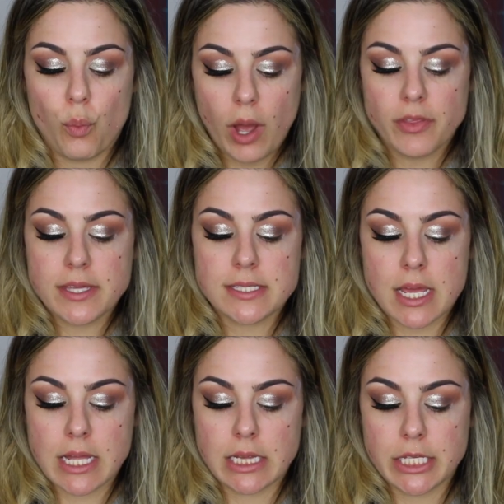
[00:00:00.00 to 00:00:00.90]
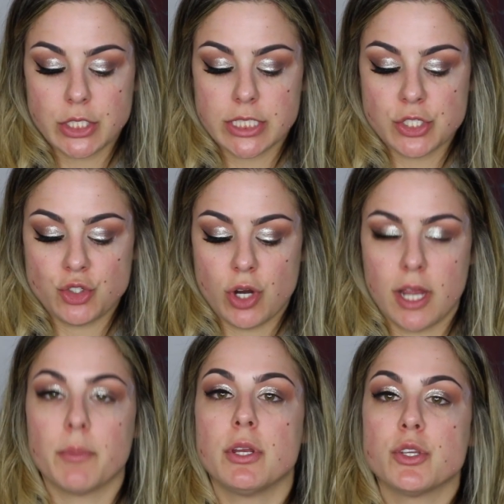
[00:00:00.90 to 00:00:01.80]
While this glitter is
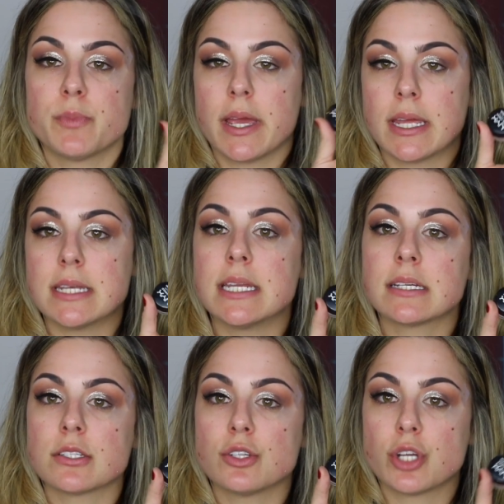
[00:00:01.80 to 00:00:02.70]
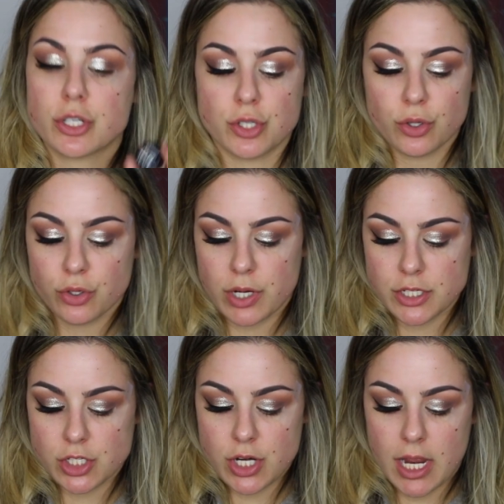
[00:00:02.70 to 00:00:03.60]
drying, I'm gonna use my NYX Dark Circle
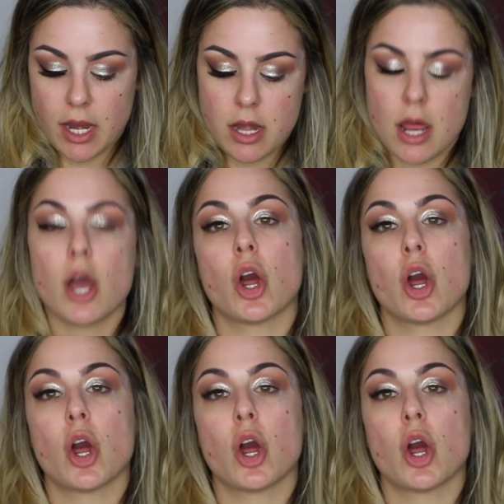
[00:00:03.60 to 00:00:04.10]
Corrector and